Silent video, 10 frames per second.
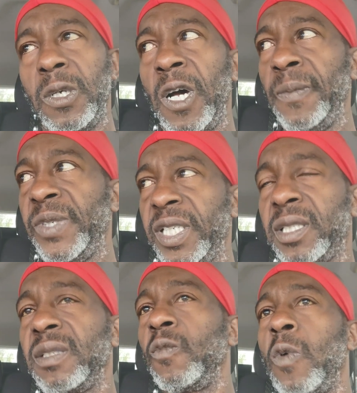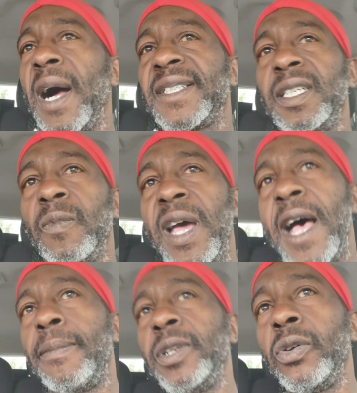Um, just watching what
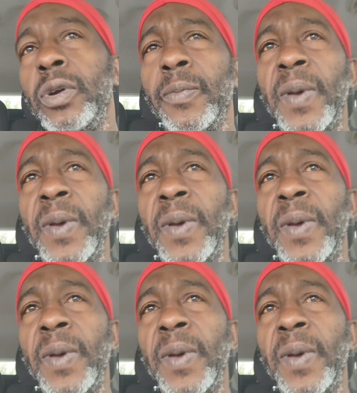happened during the